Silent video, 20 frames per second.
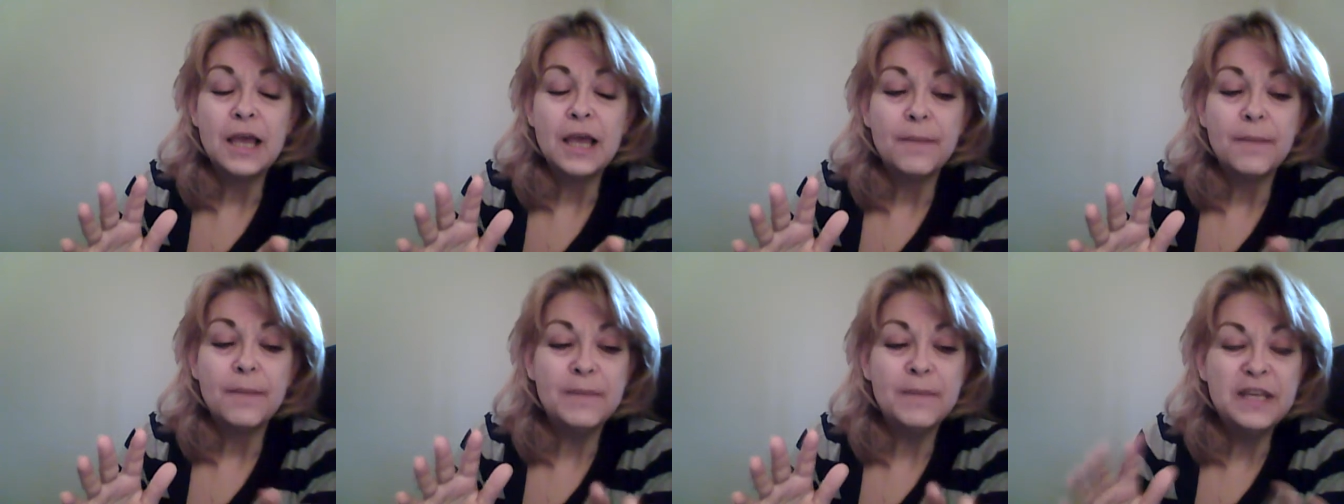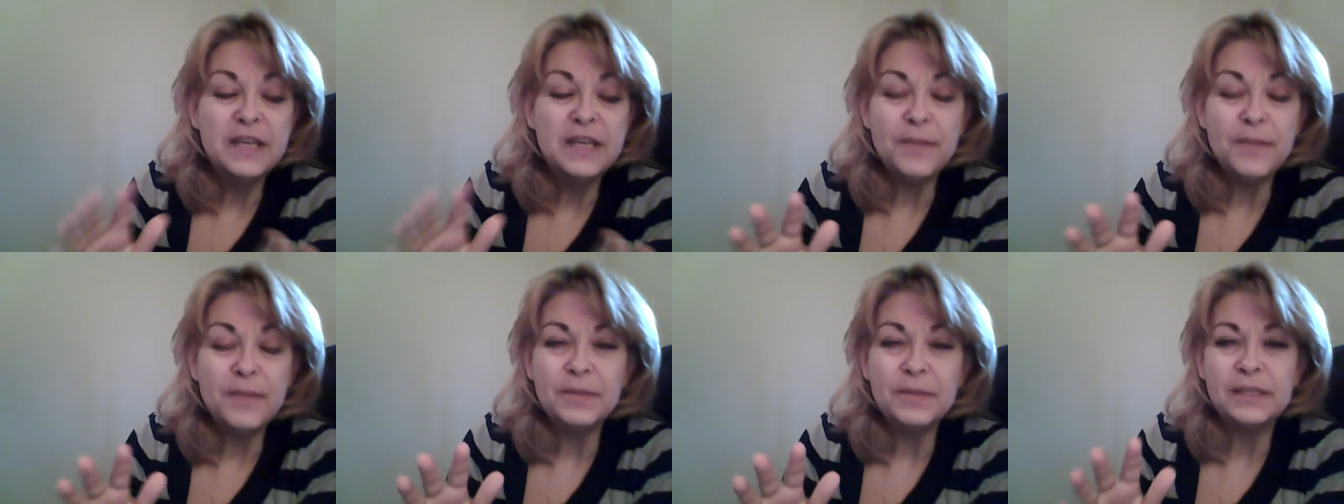
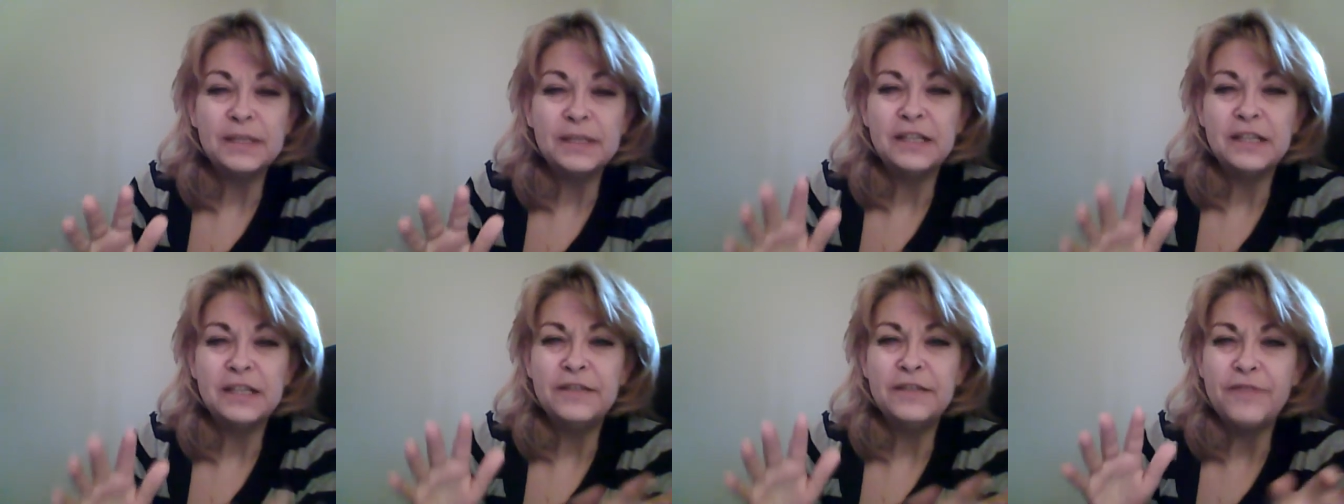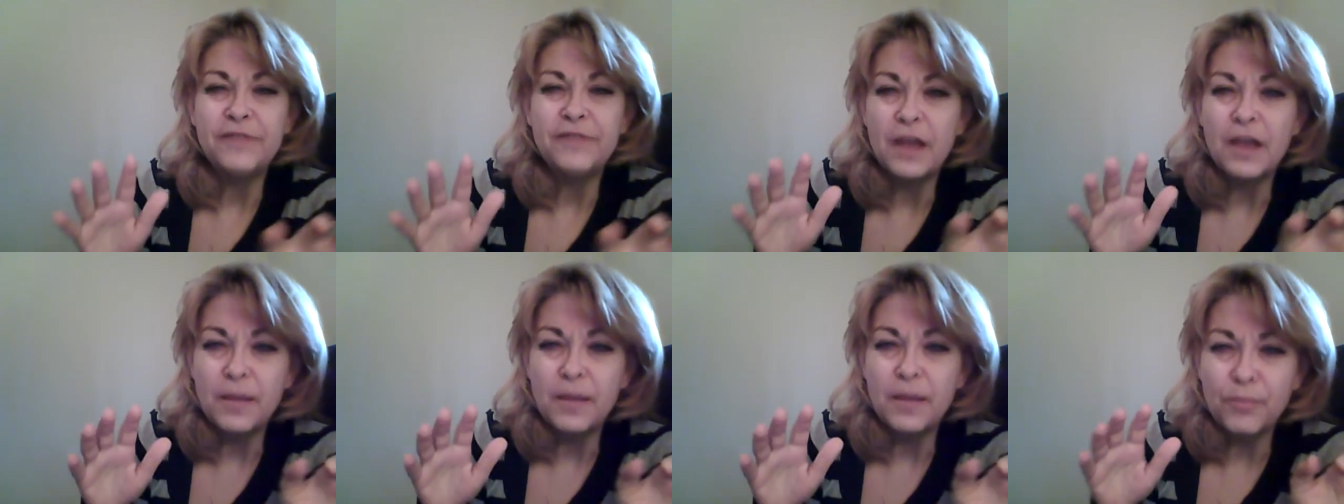manipulative
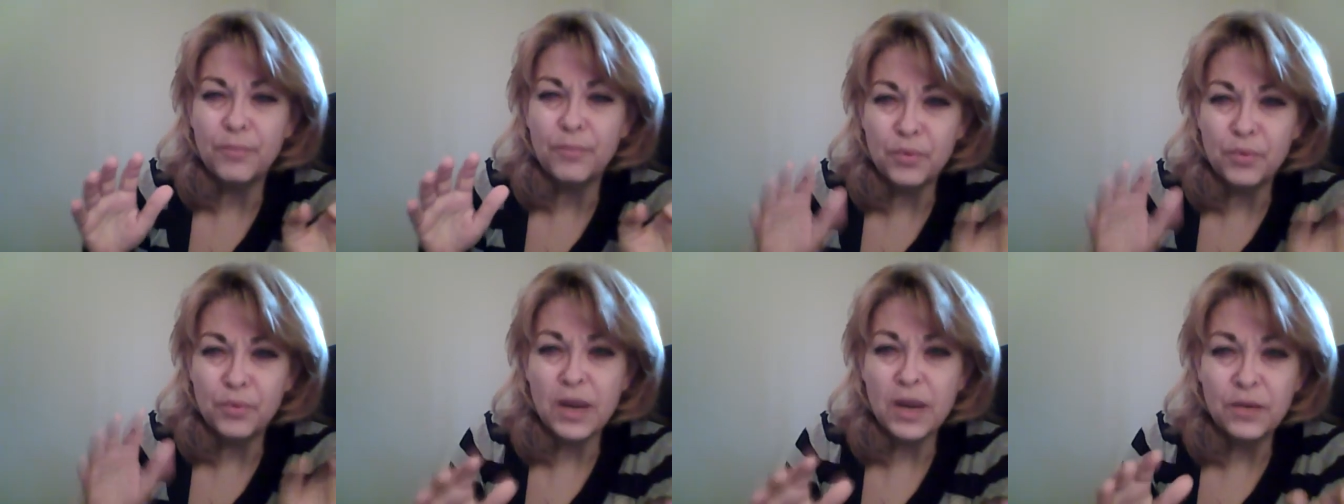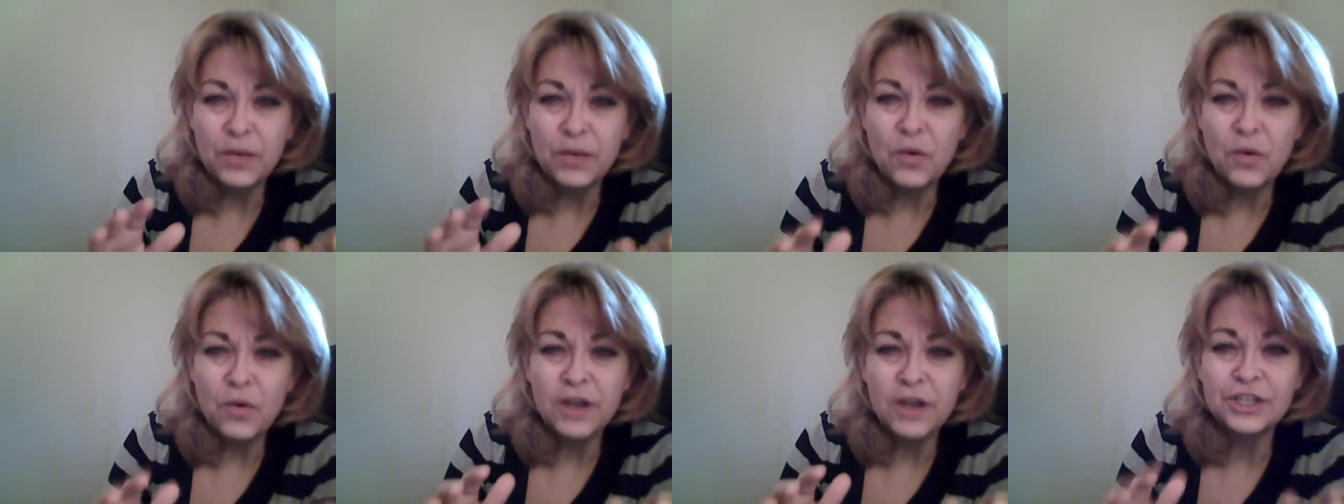
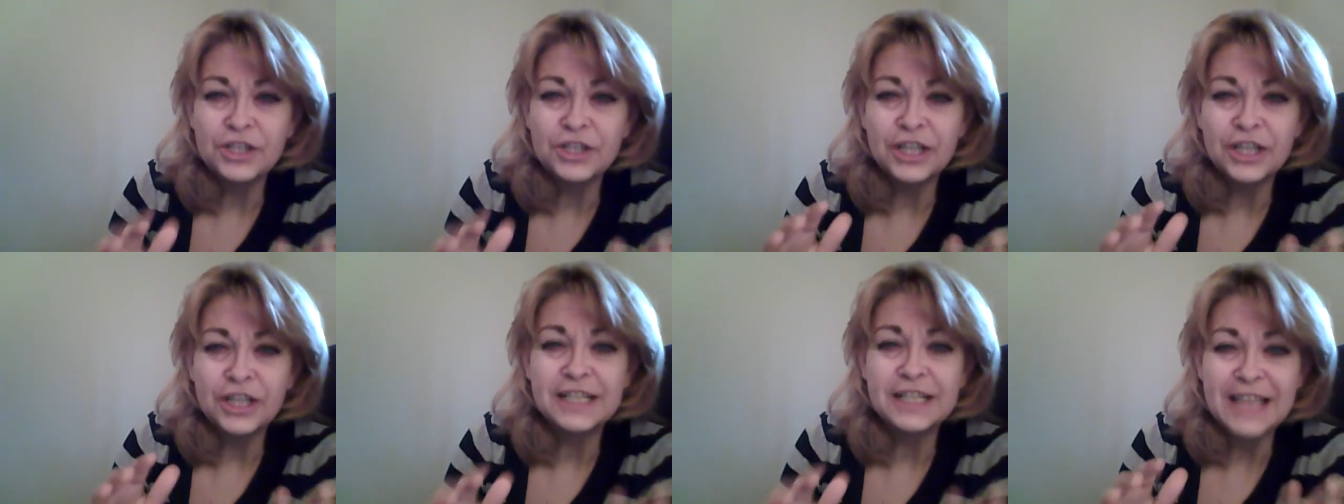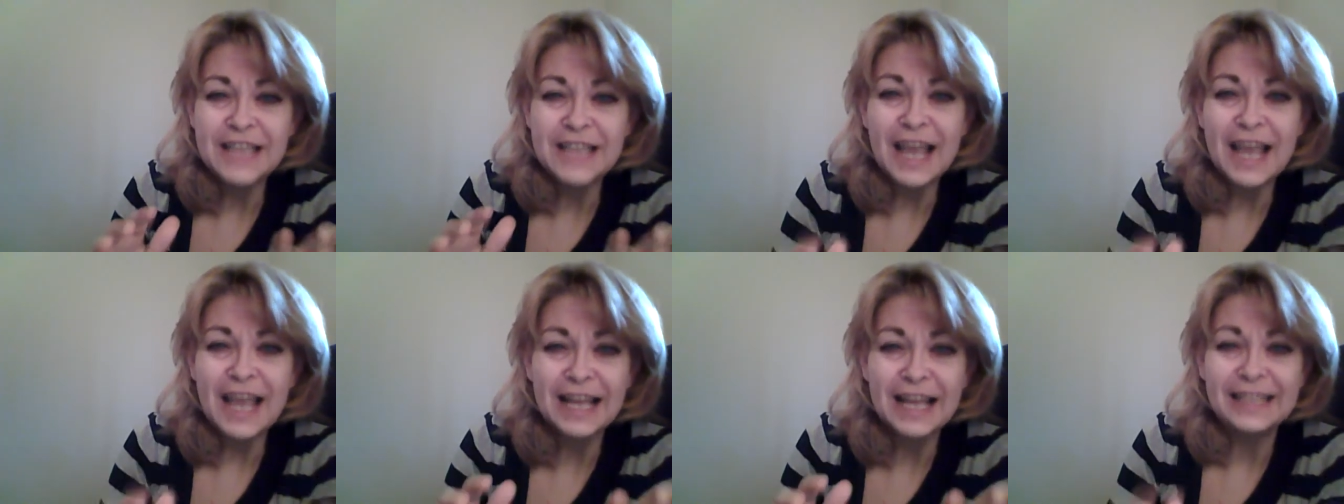brainwashing
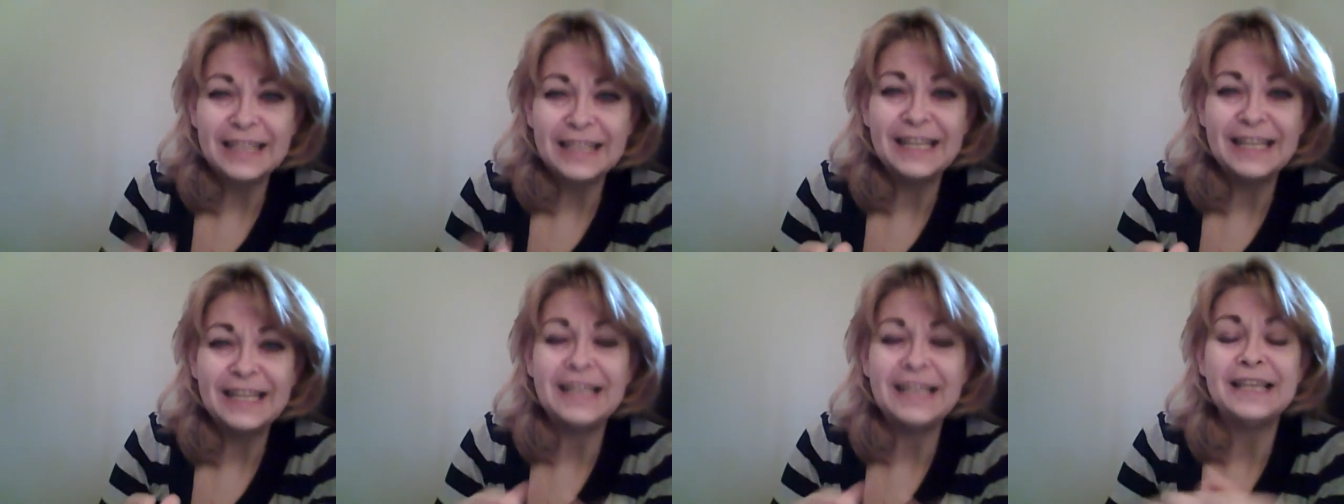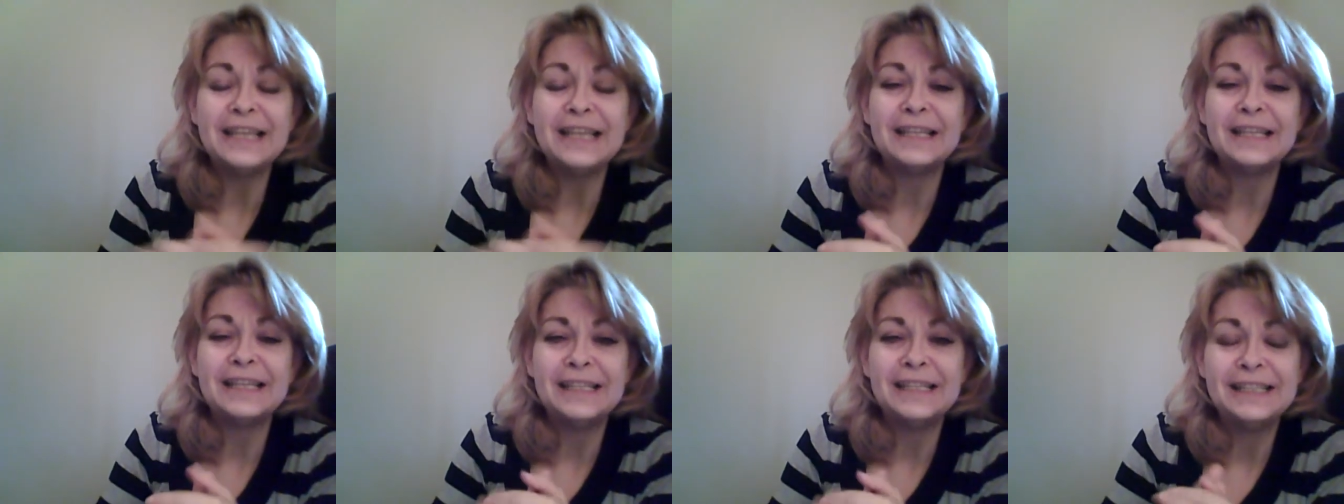technique
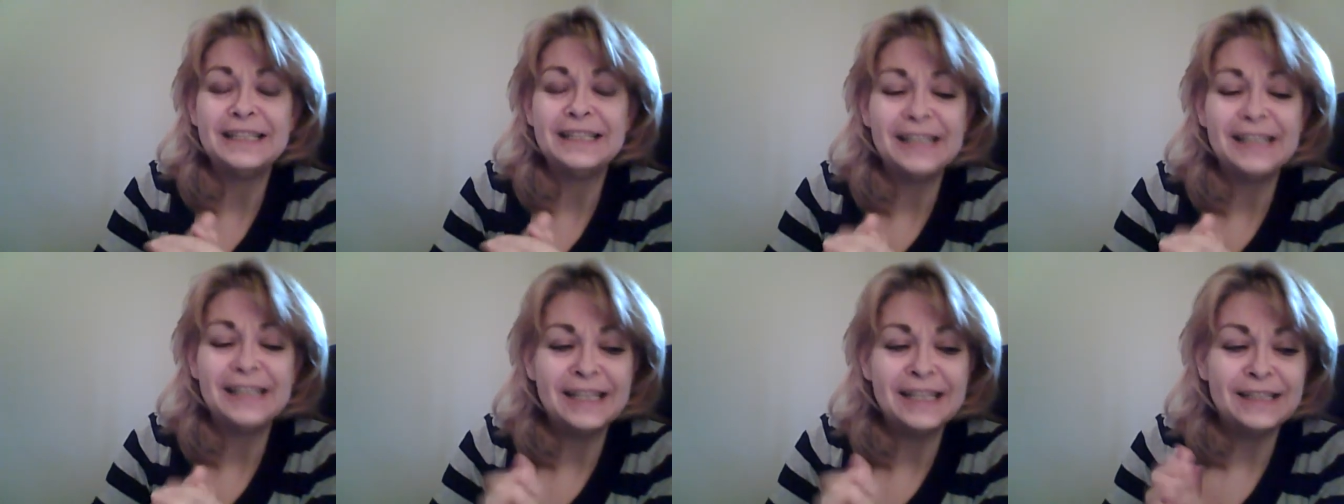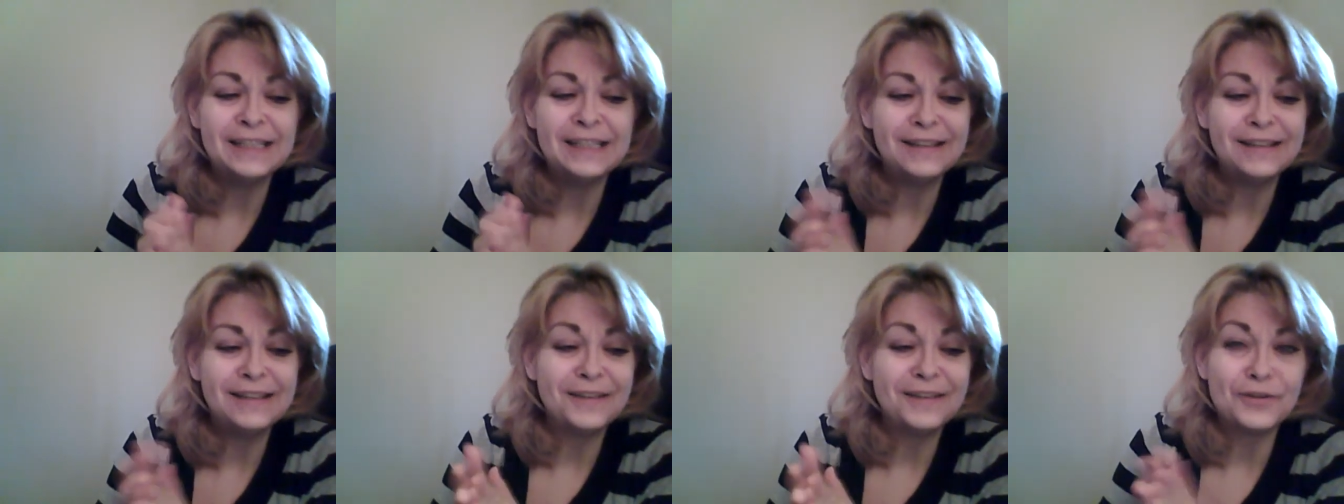in
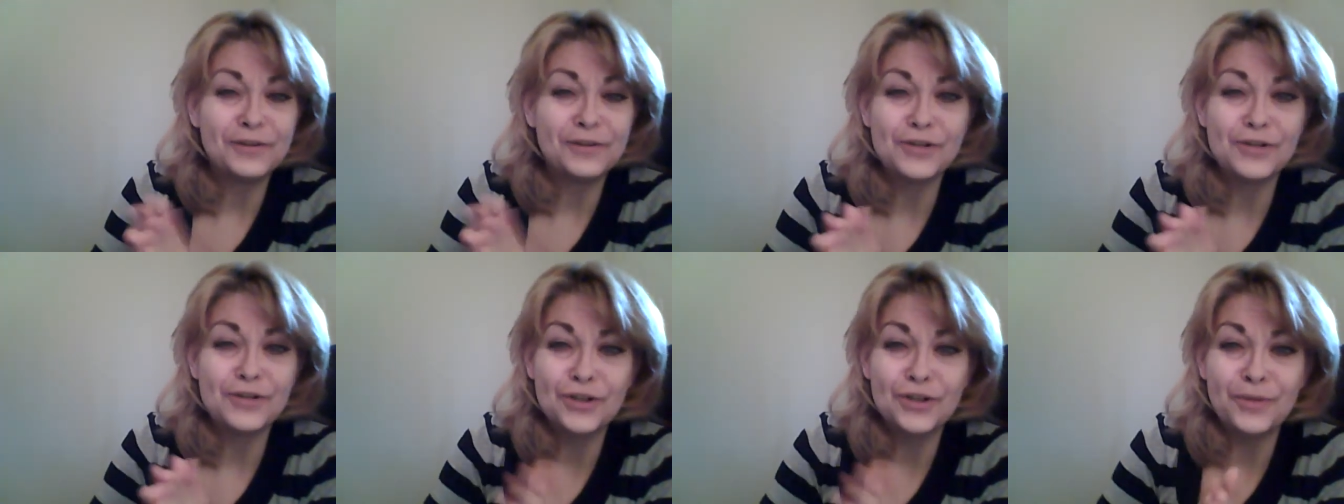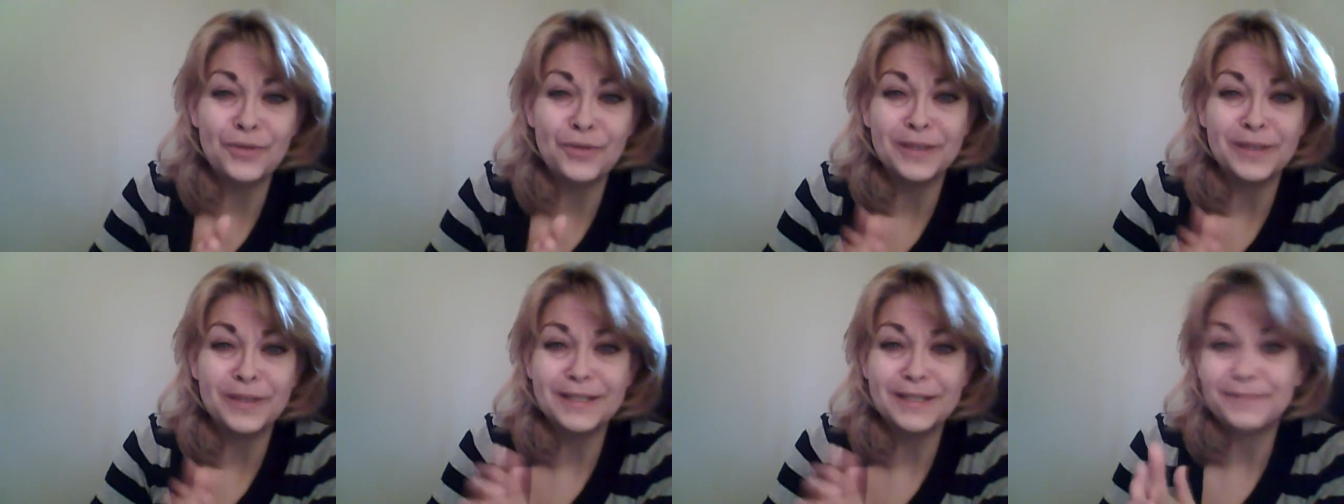in their
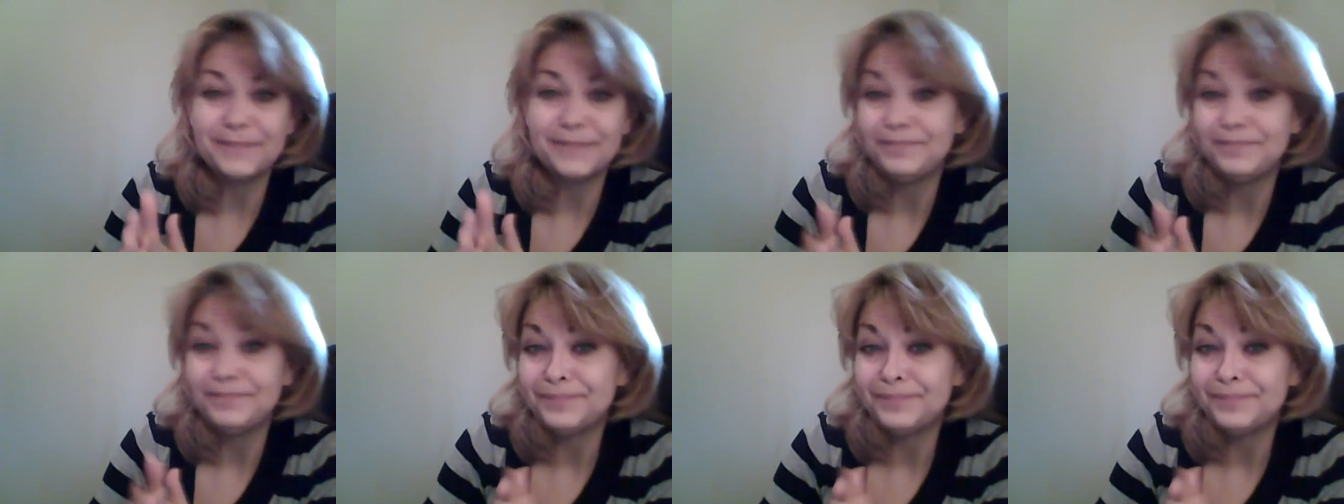sermons